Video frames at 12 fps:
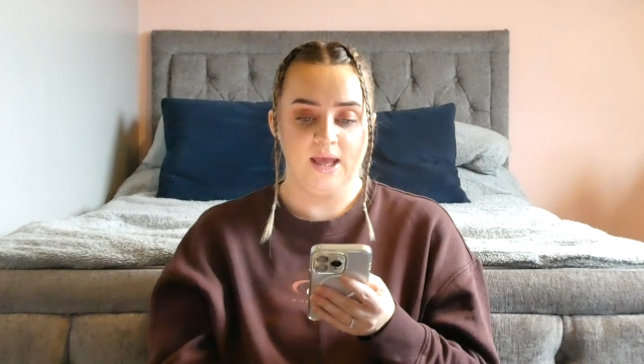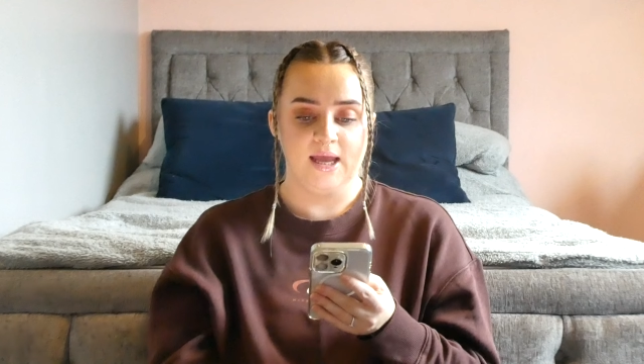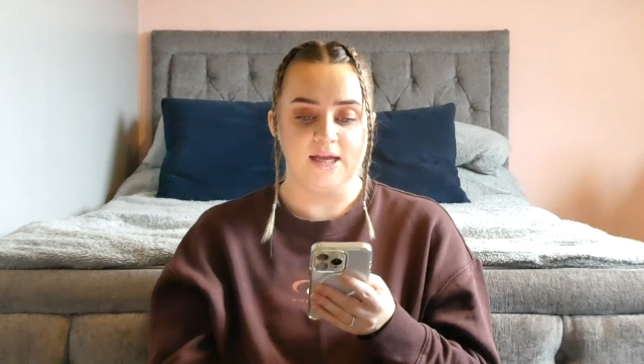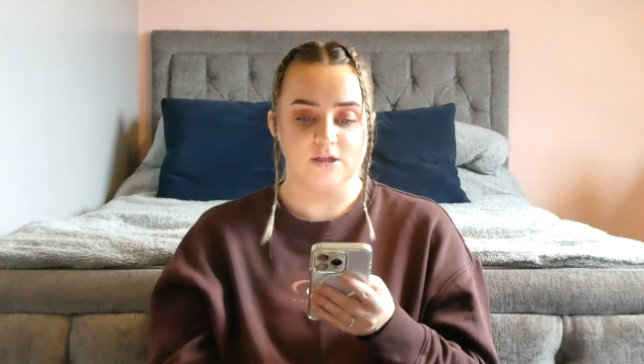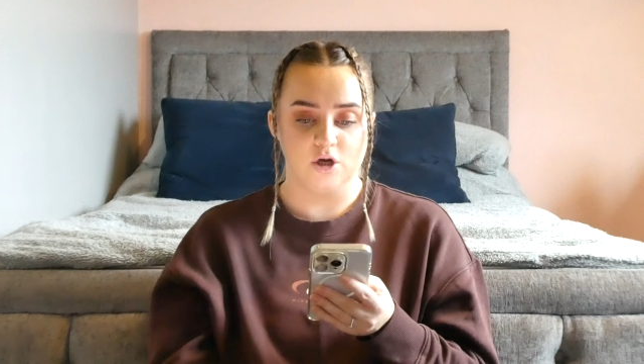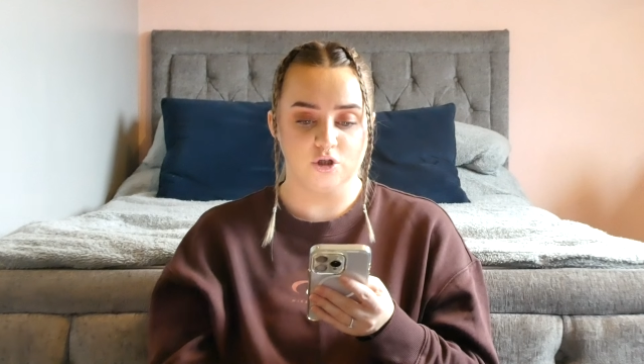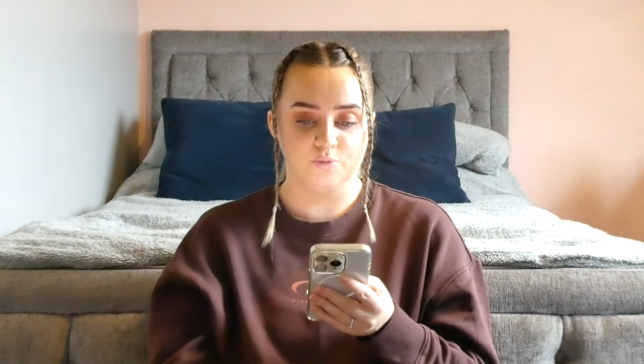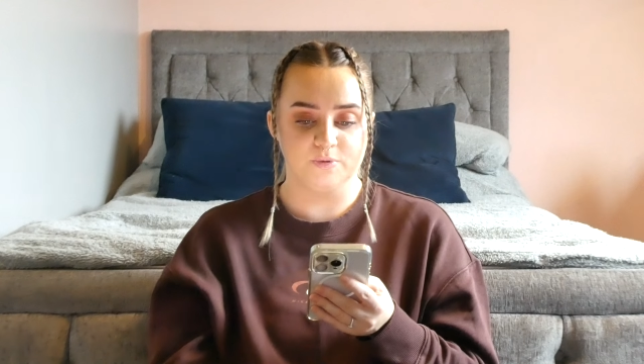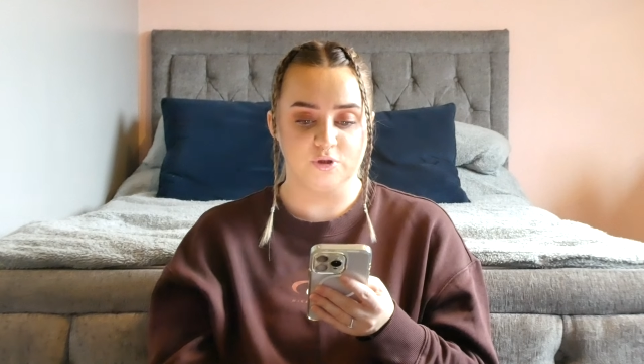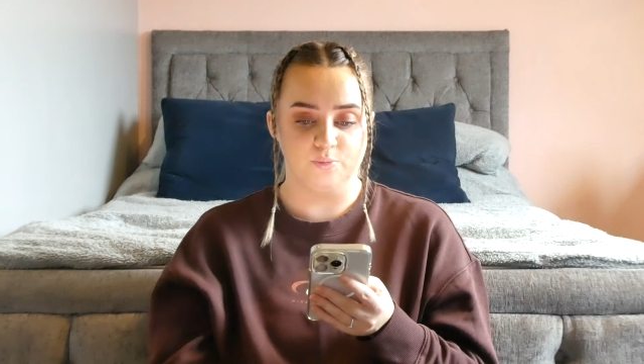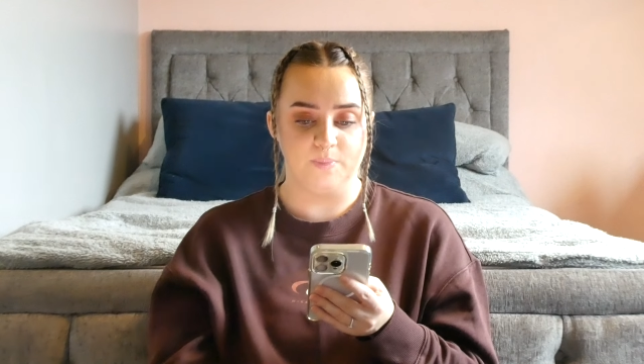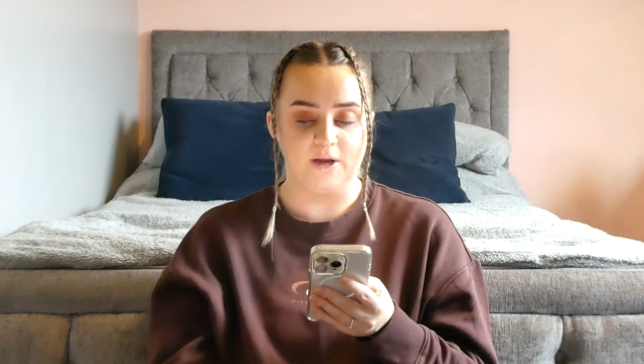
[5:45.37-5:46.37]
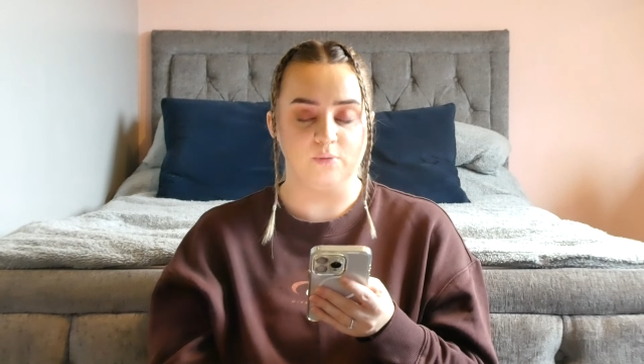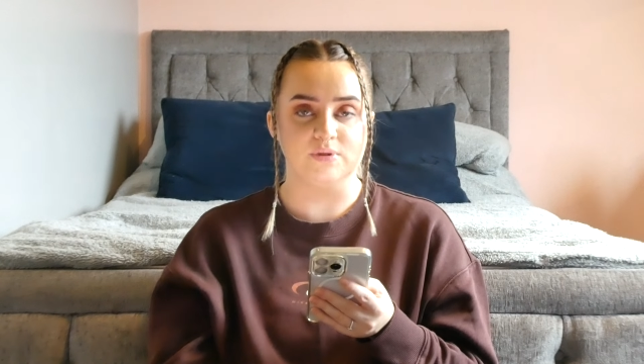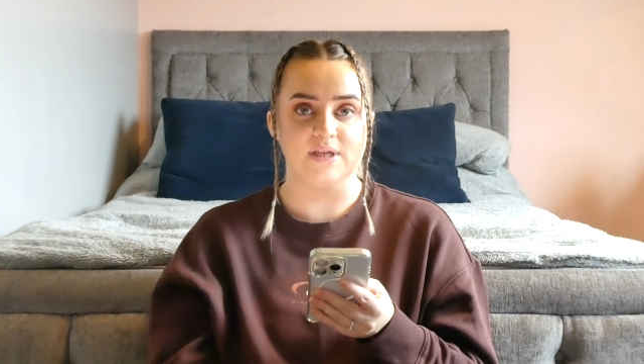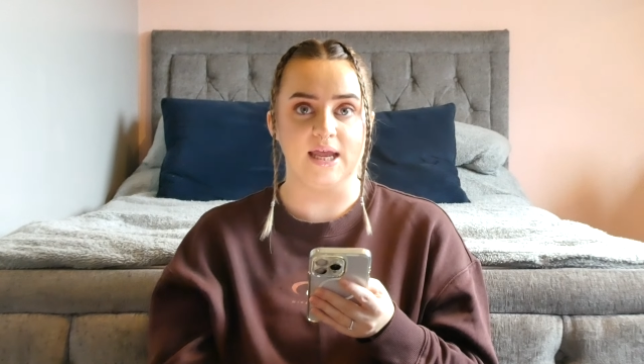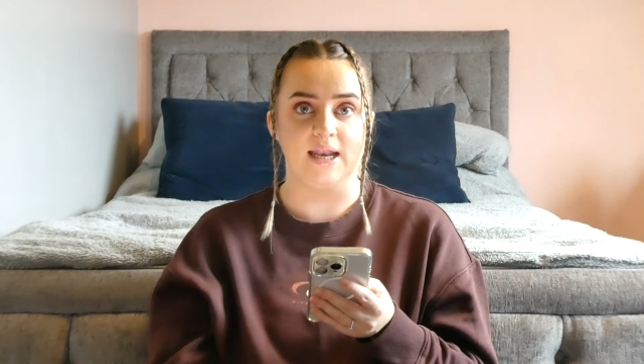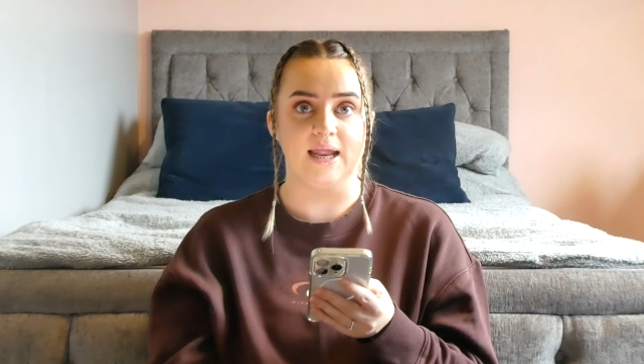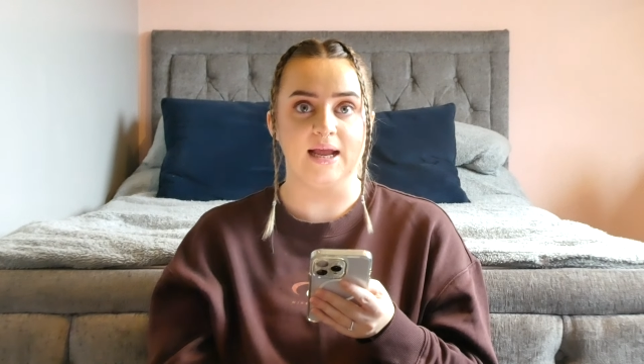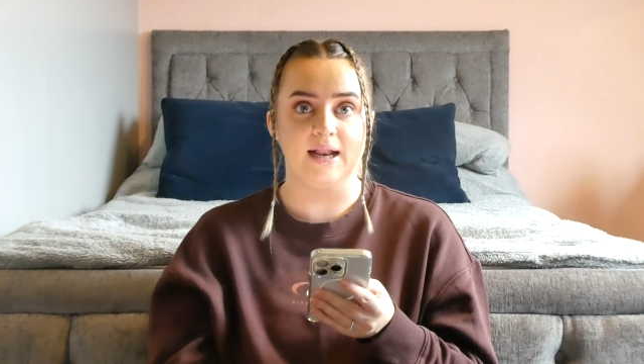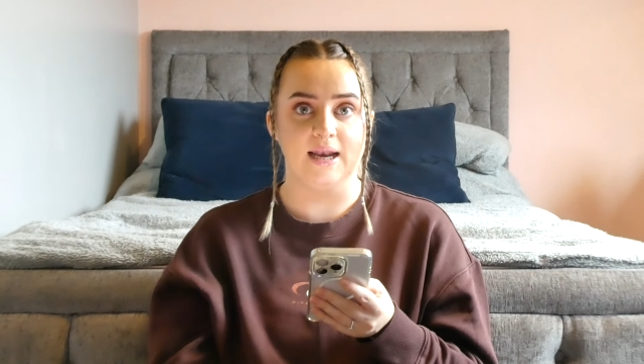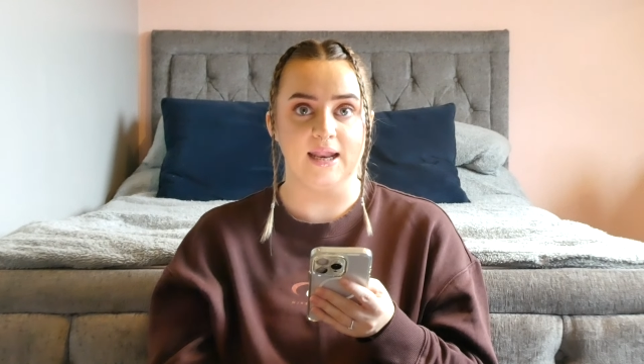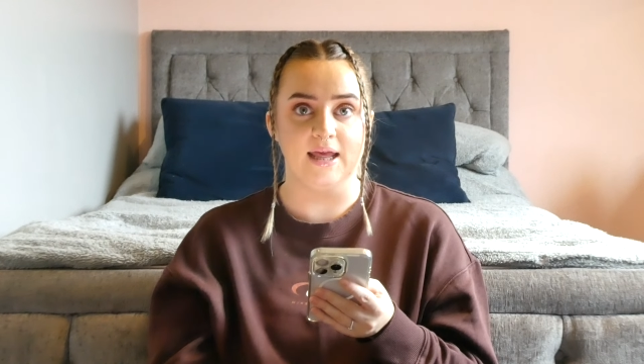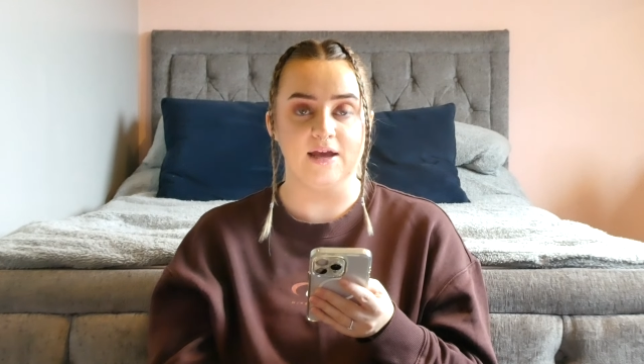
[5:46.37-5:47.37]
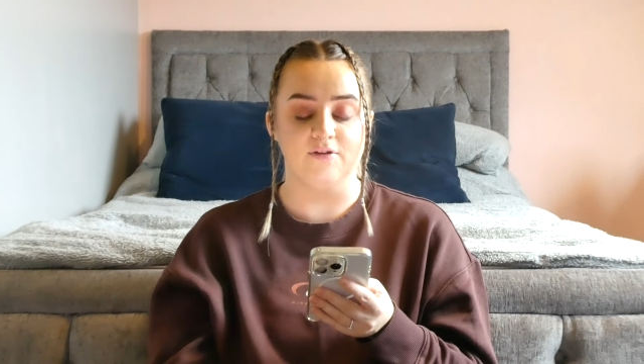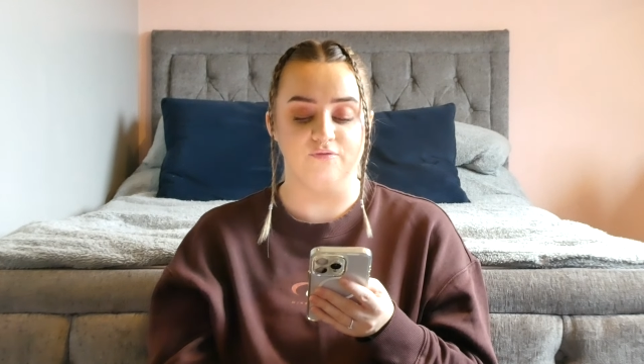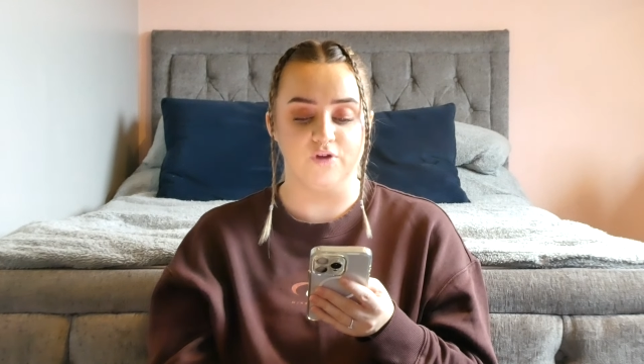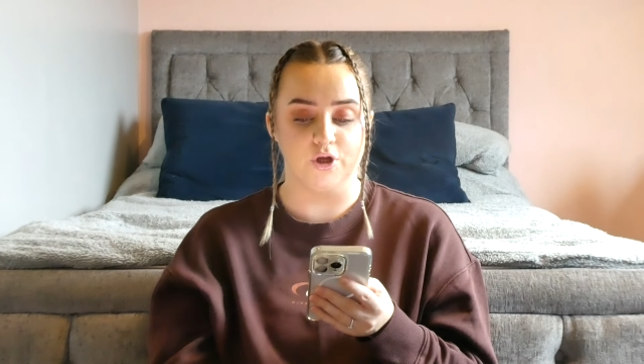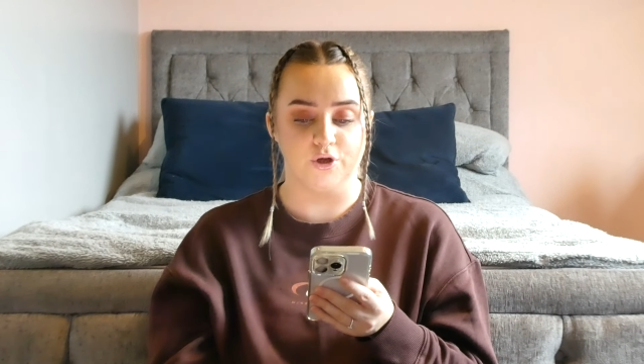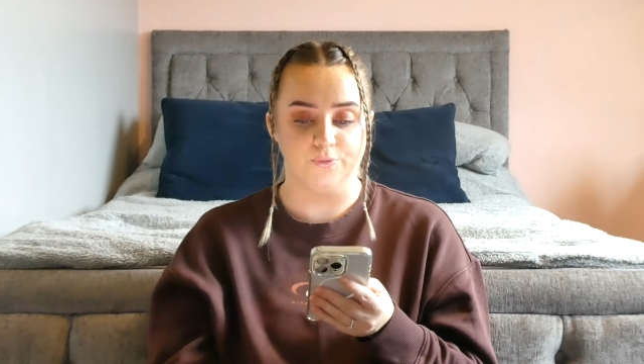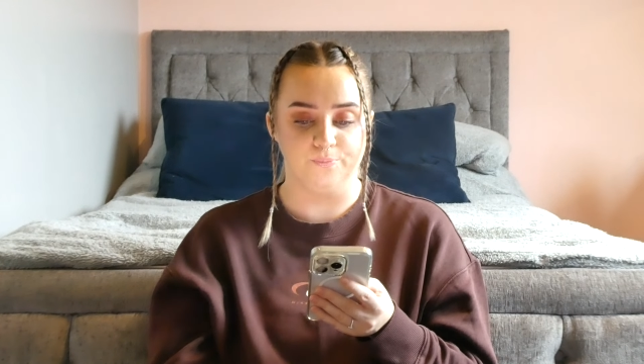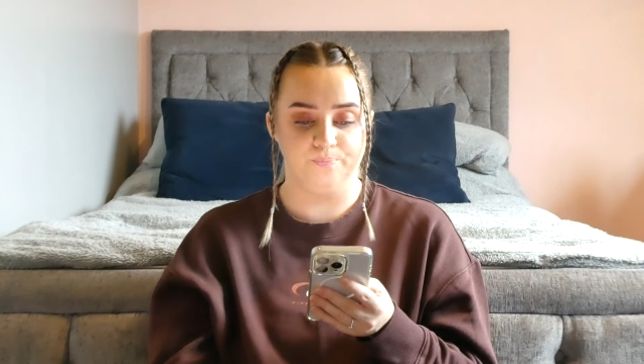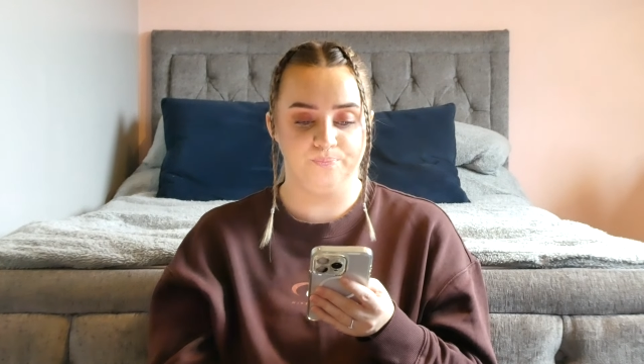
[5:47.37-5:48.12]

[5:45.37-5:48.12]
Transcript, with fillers: His hospital bed was in clear view.